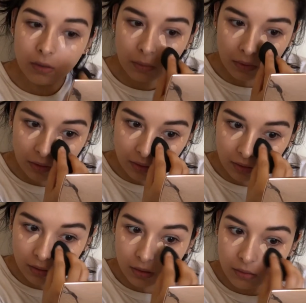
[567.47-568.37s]
Okay,
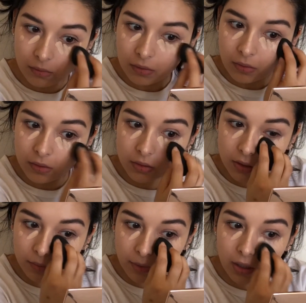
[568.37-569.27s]
and now I'll go
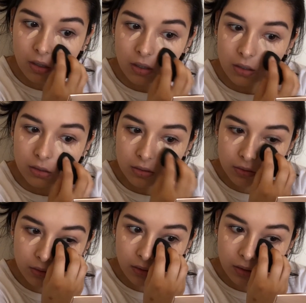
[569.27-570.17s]
into my eyes.